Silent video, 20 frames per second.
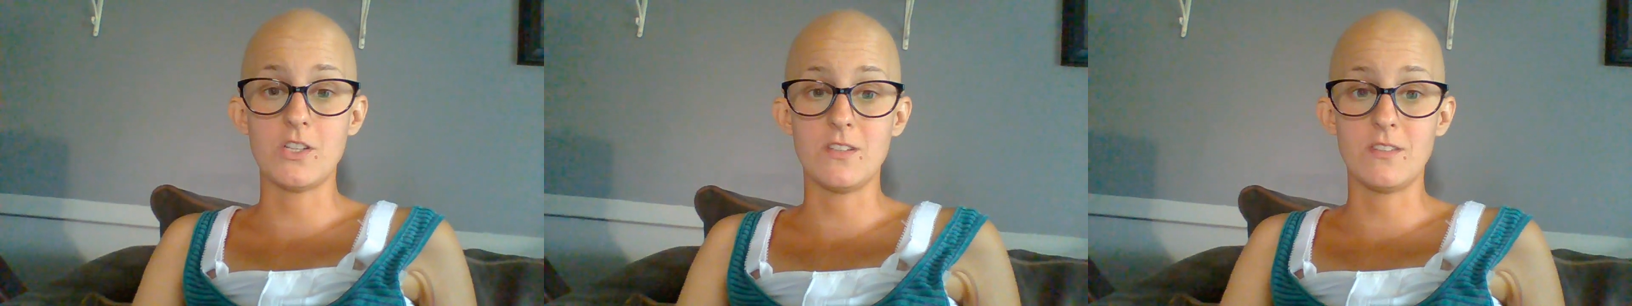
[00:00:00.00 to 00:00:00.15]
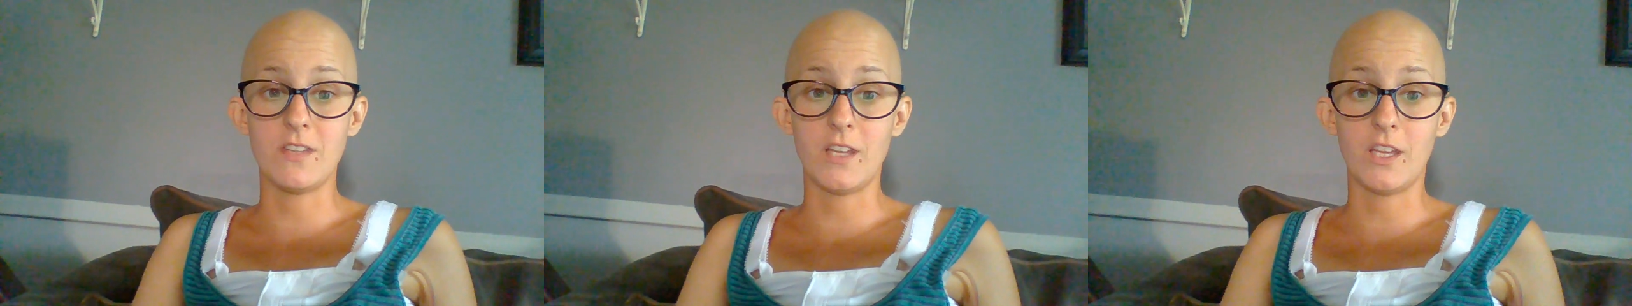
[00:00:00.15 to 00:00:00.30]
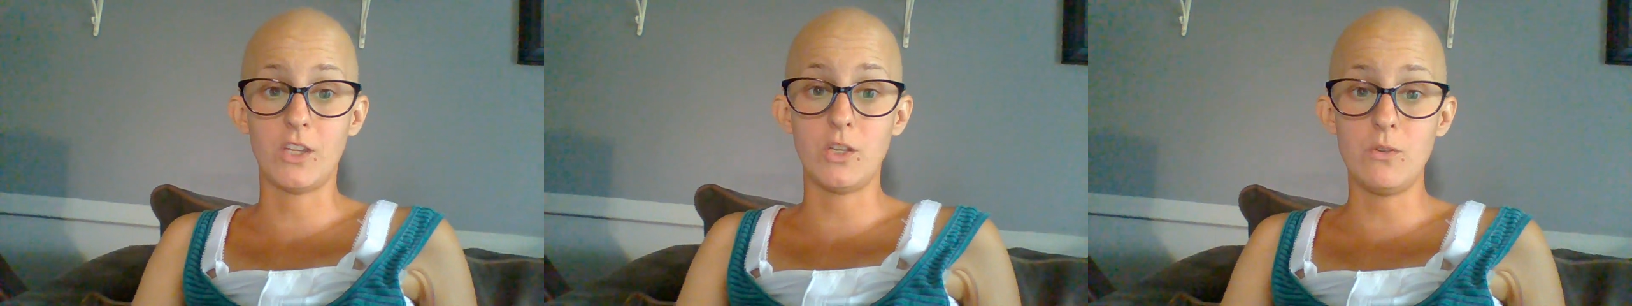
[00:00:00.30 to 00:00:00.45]

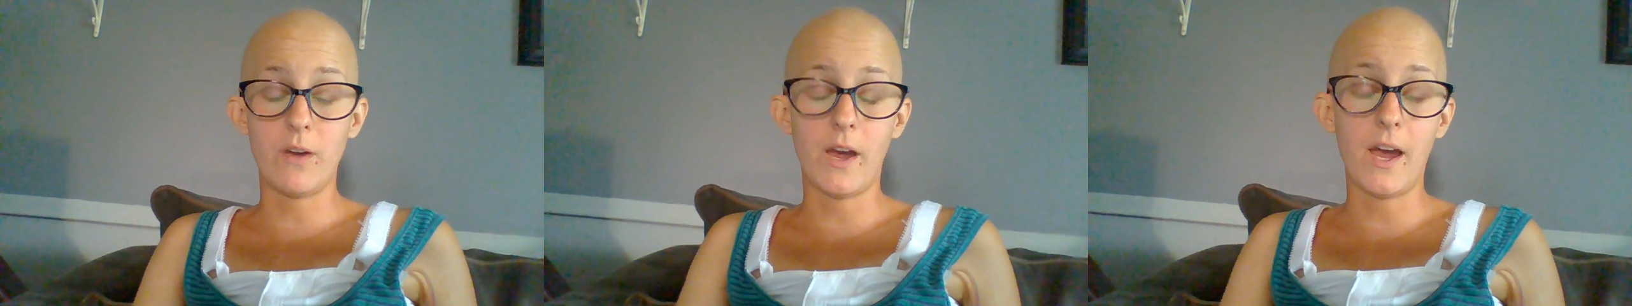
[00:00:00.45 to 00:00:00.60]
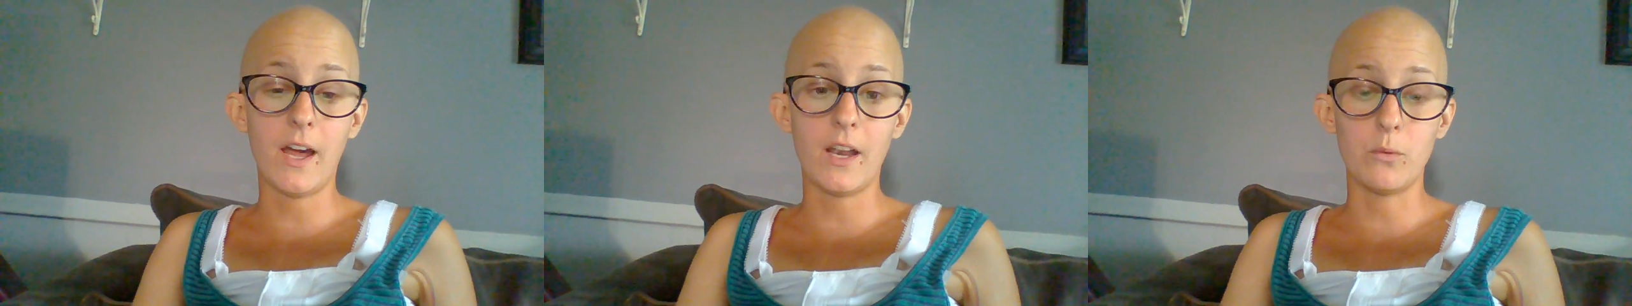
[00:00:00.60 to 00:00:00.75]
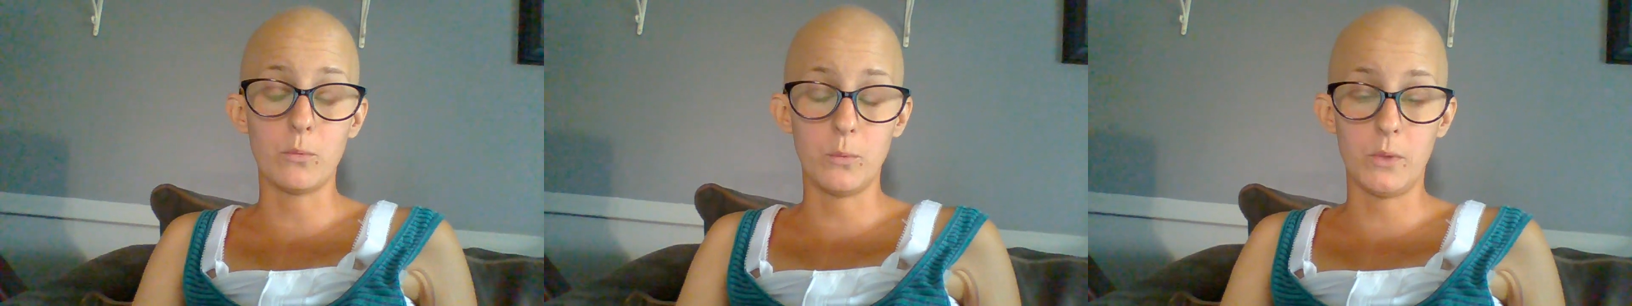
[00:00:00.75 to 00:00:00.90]
she's like, you
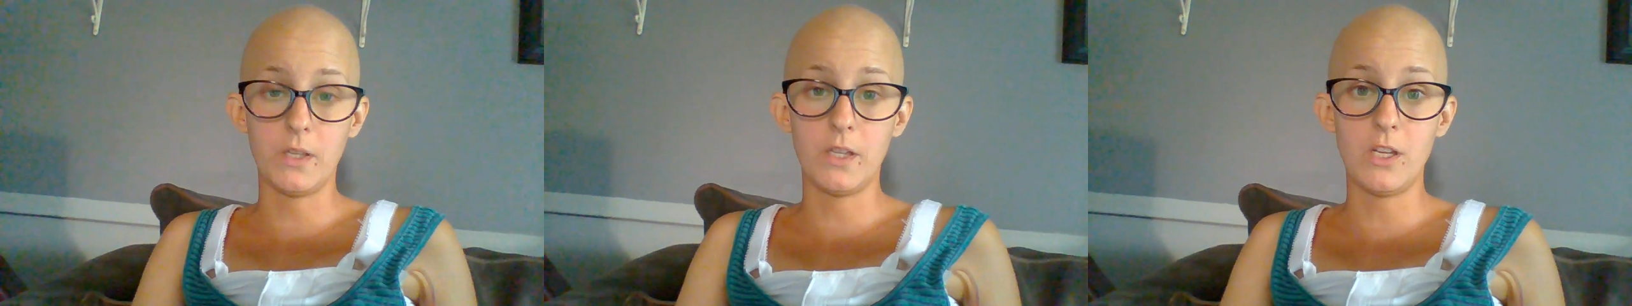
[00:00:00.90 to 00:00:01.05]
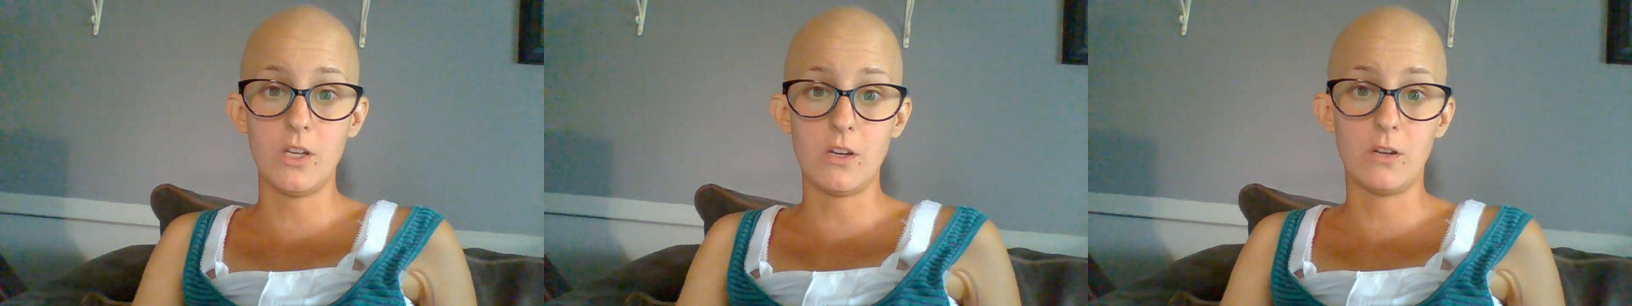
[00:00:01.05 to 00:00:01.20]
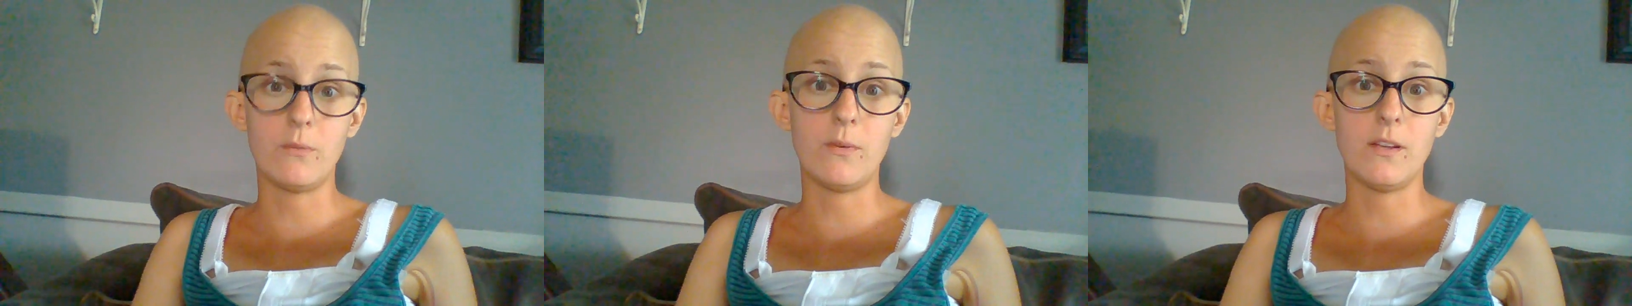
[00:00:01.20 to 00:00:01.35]
had a
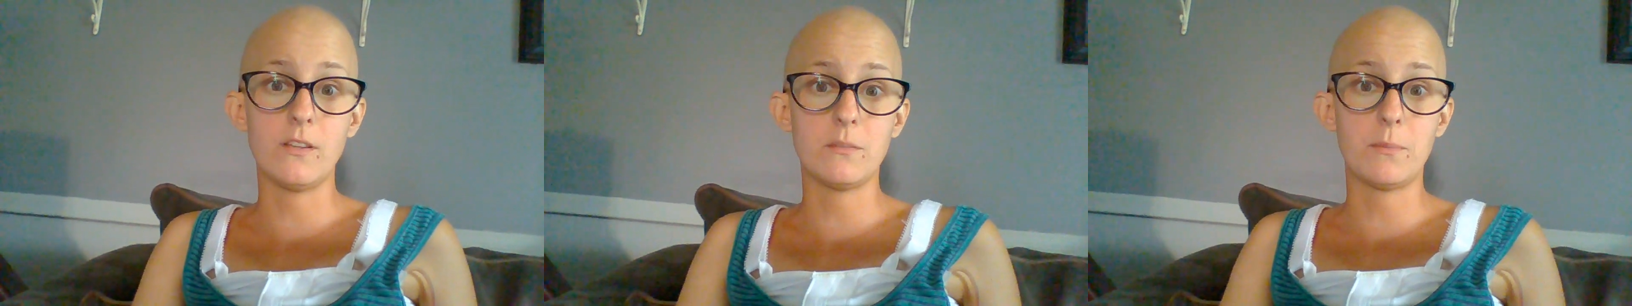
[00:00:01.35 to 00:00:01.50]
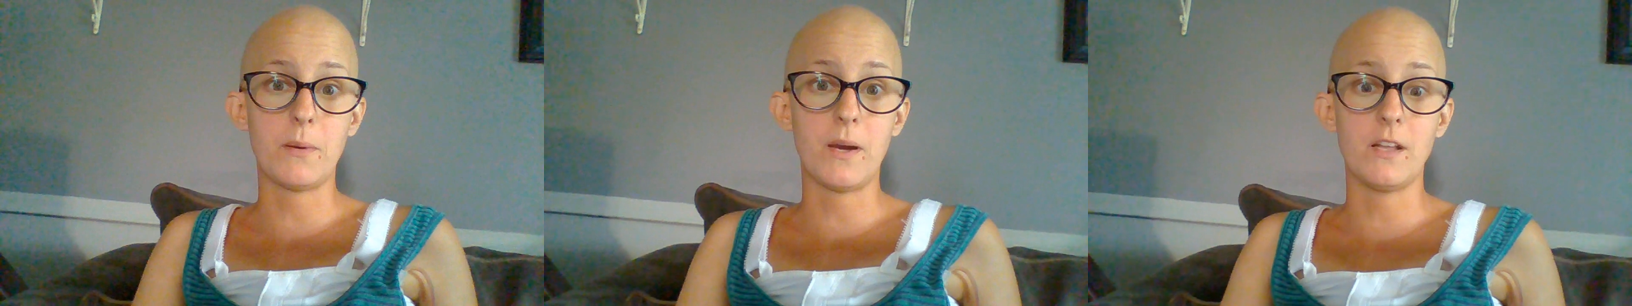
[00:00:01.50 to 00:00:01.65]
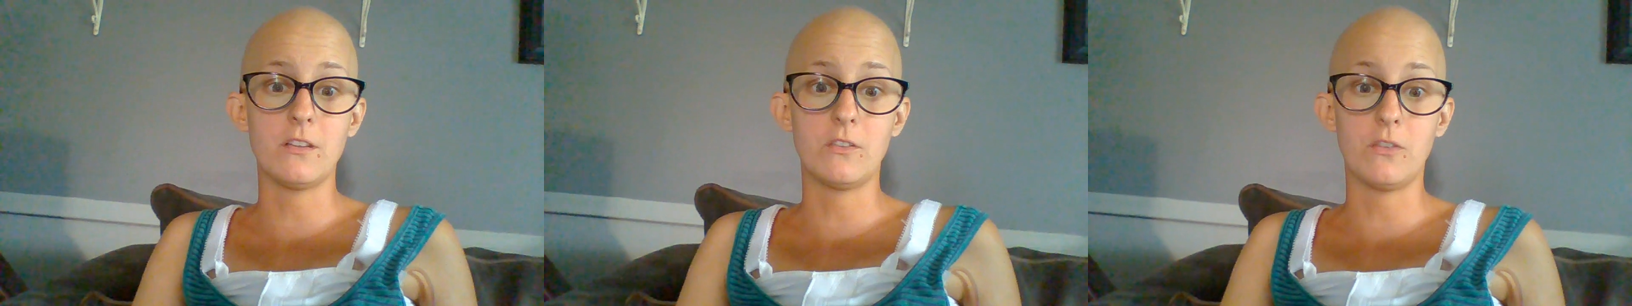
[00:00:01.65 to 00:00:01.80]
really good
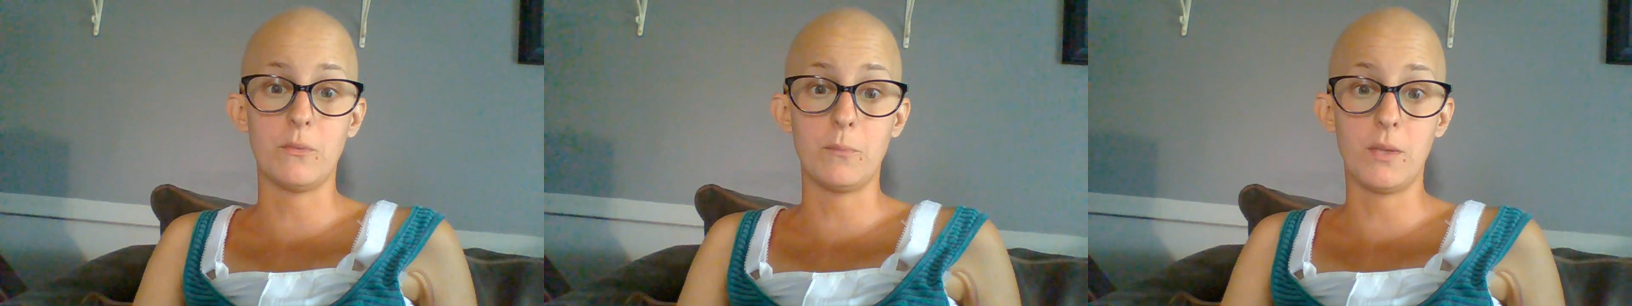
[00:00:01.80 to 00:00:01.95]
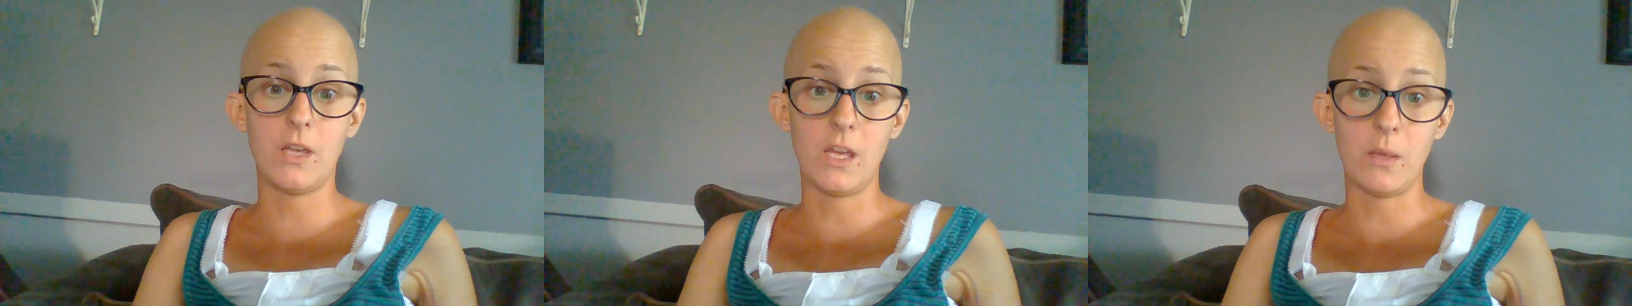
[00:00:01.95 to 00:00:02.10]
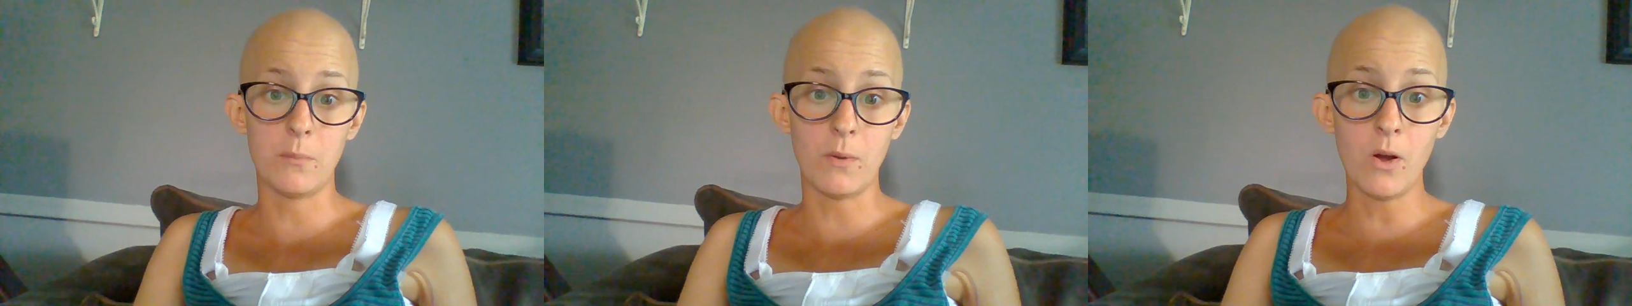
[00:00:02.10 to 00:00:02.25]
response
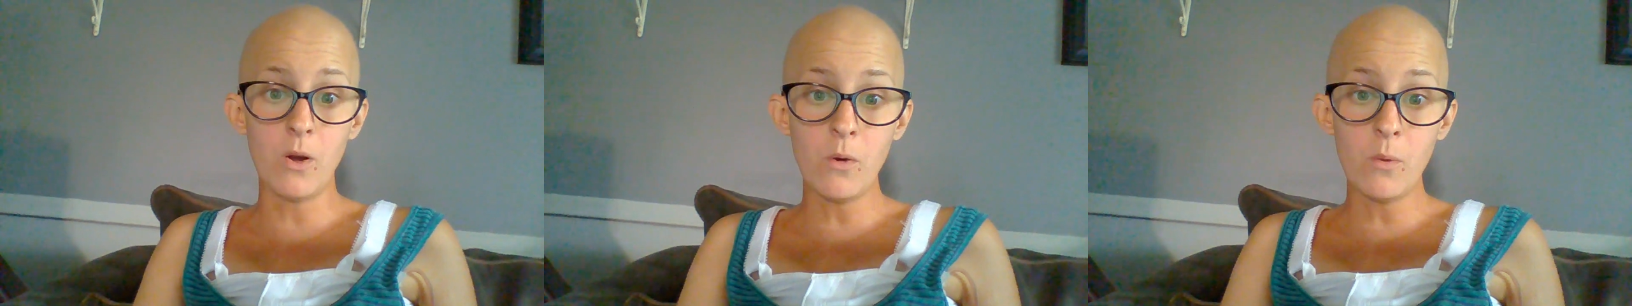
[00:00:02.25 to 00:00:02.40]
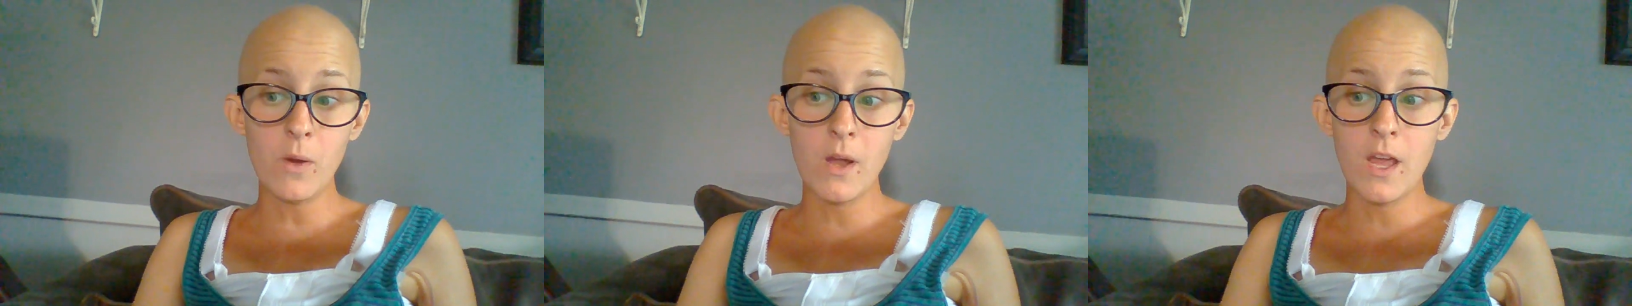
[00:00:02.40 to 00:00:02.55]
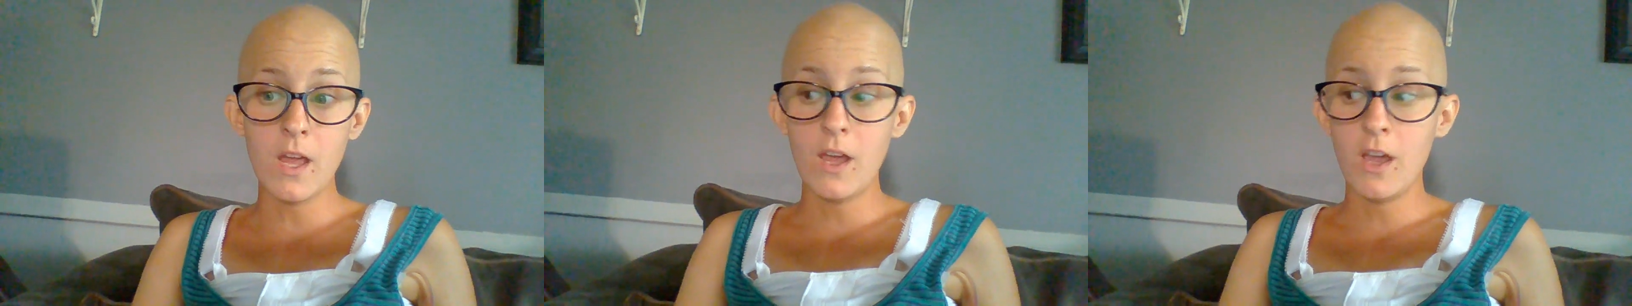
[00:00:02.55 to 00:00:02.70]
from
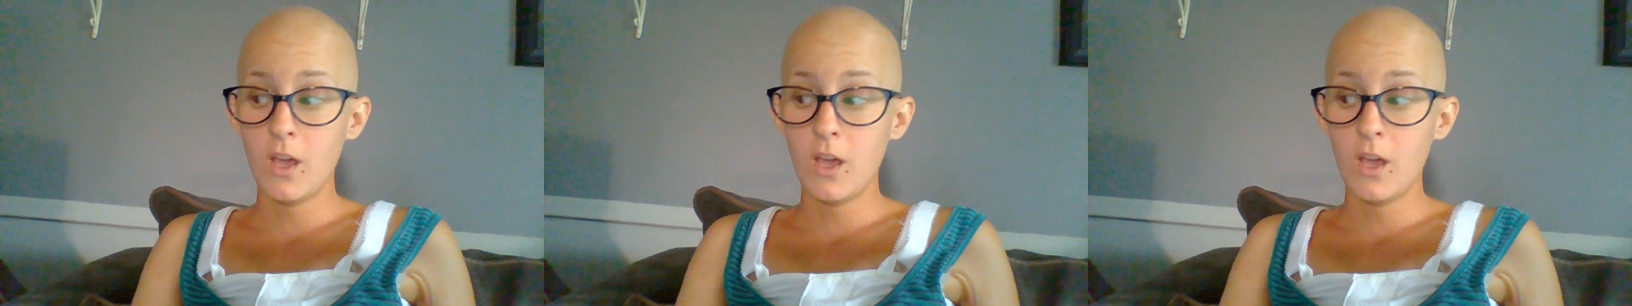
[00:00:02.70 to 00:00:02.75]
chemo,